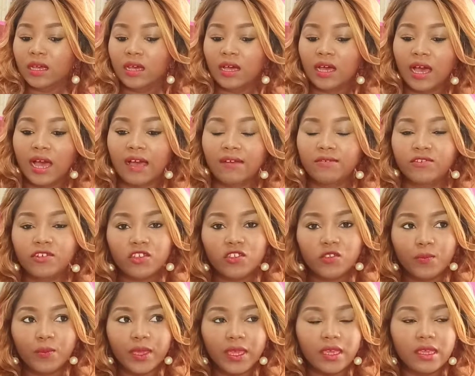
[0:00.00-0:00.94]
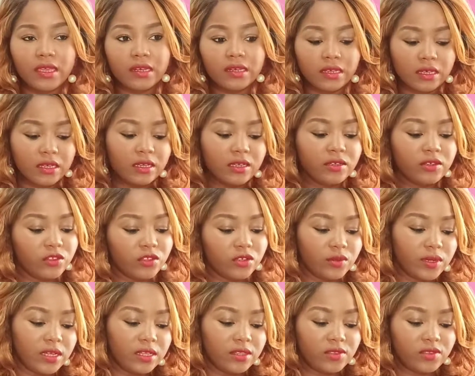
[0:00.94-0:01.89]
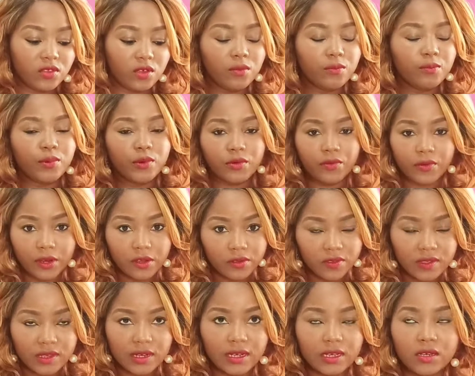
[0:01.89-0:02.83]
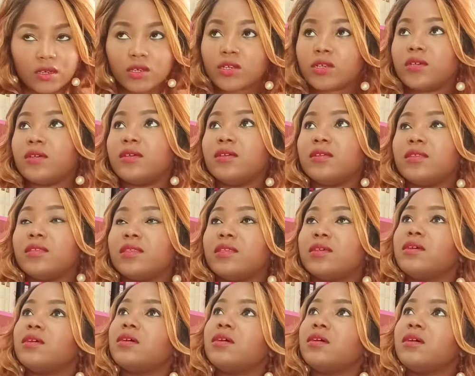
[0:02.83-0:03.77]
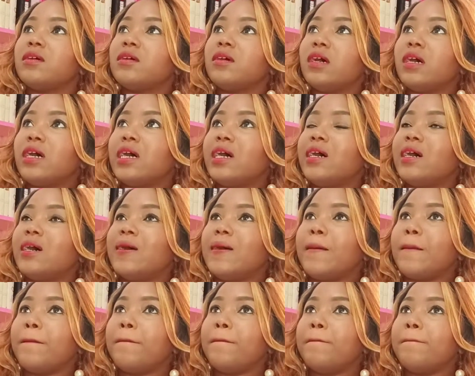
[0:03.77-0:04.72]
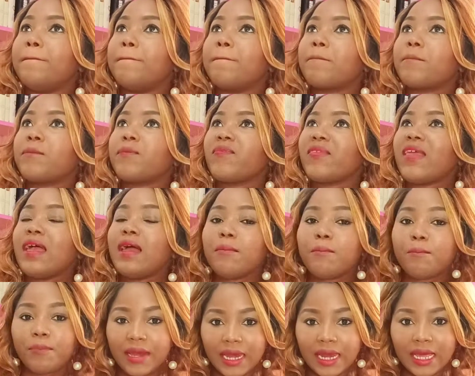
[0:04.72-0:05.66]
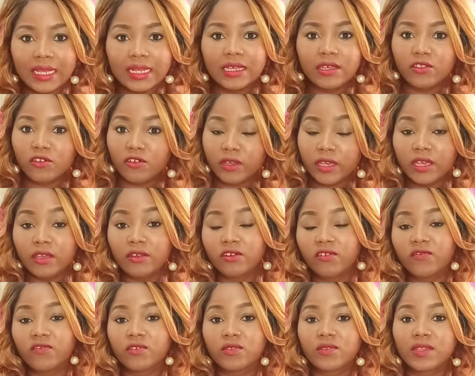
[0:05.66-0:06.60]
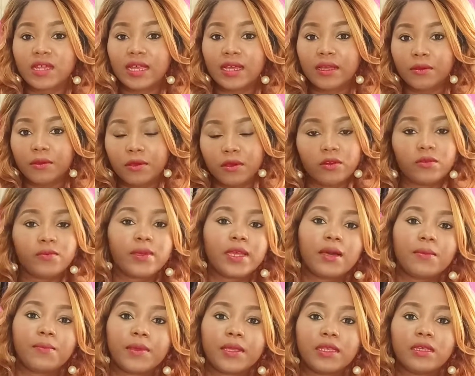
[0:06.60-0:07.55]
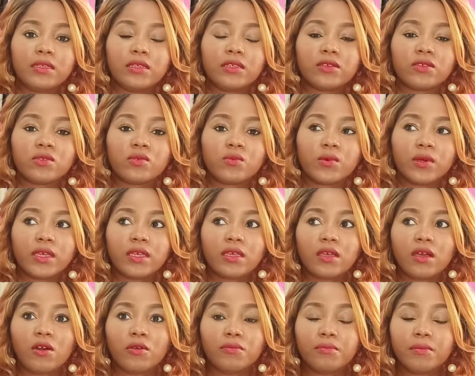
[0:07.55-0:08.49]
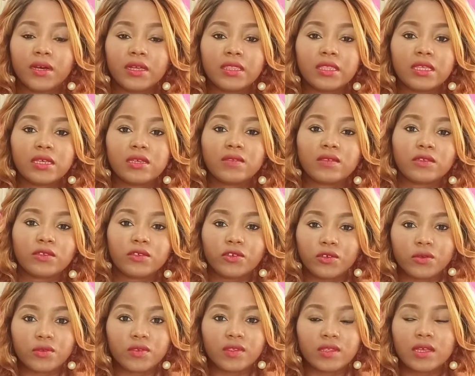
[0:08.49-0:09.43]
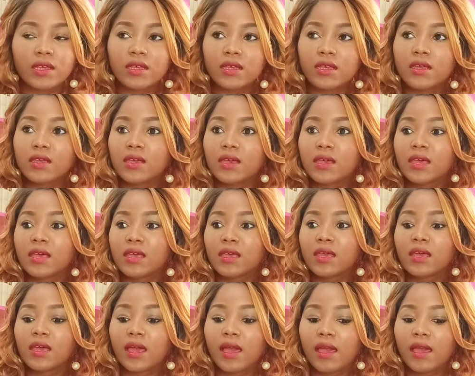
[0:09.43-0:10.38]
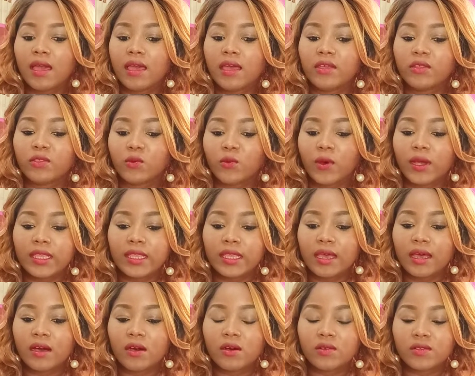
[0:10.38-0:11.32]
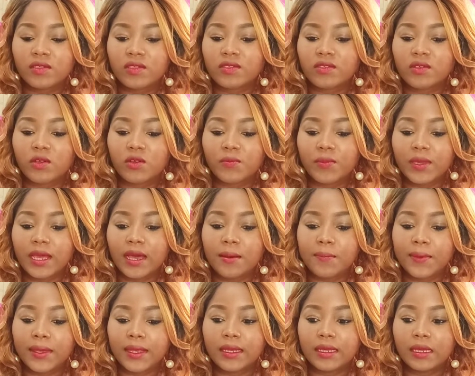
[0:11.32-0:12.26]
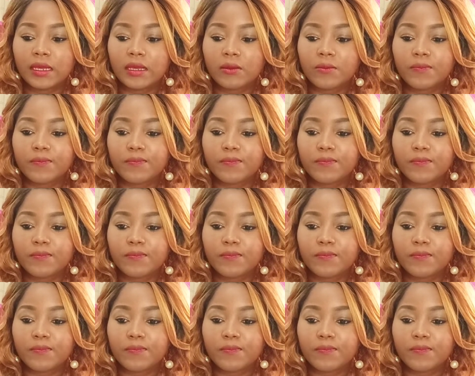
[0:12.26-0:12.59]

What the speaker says: I've just been doing some book reconciliation, planning the interviews that are going to be happening this week on Mondays and Tuesday, and what else is going to be happening.